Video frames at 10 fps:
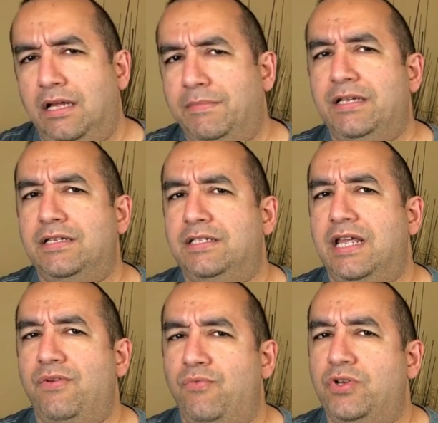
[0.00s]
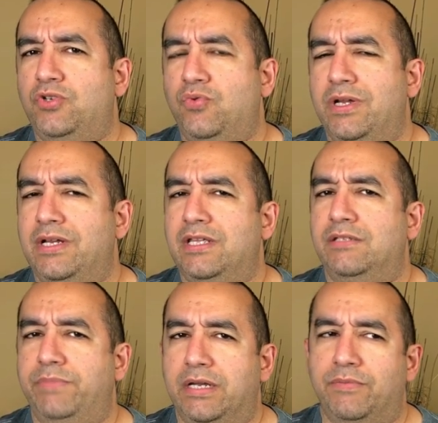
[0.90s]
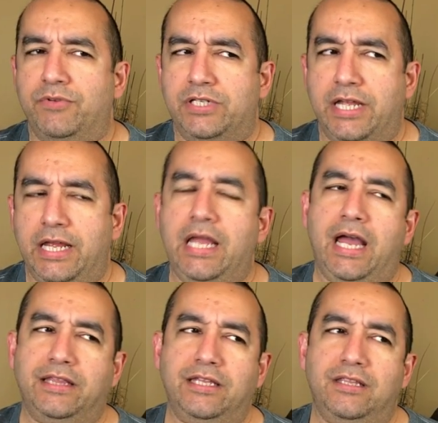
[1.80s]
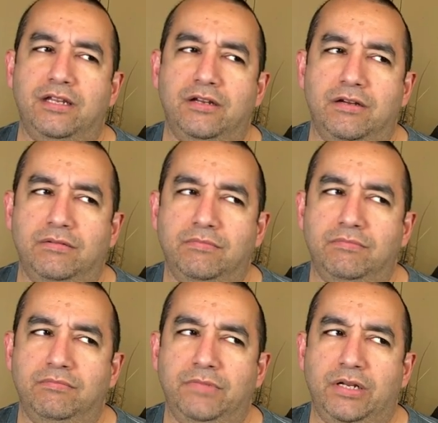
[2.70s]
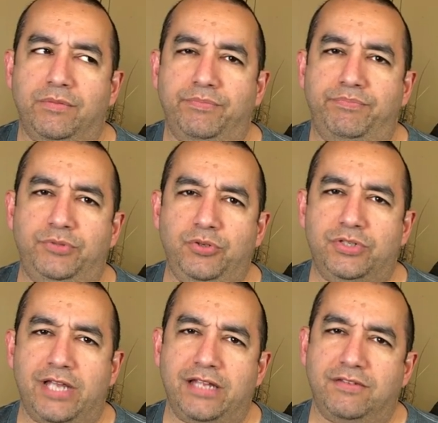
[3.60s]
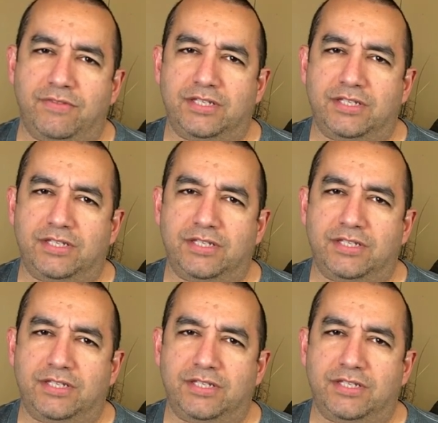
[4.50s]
I'm not going to say which one is better per se. I think they're, you know, two sides of the